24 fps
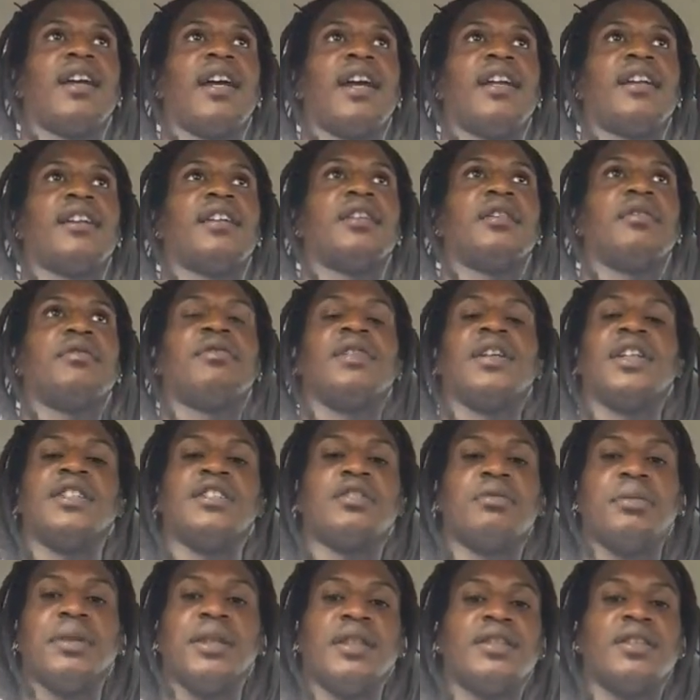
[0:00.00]
and
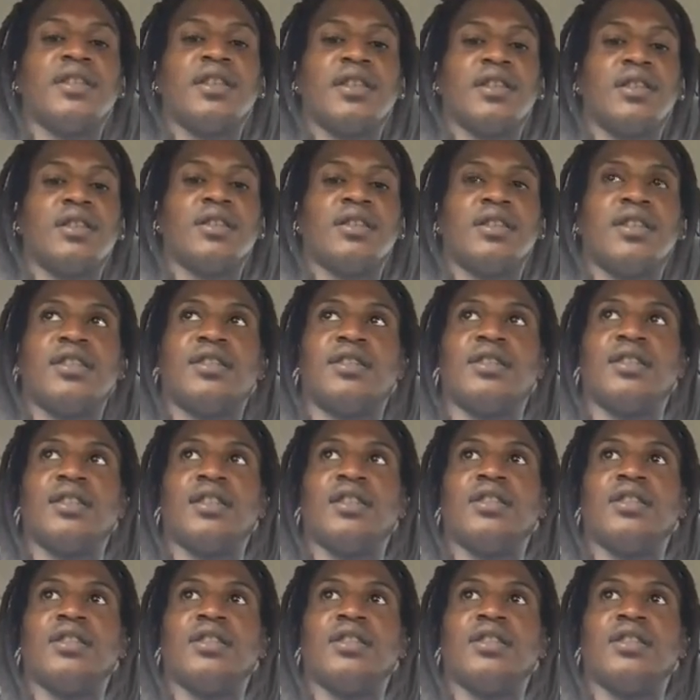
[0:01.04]
convince me to to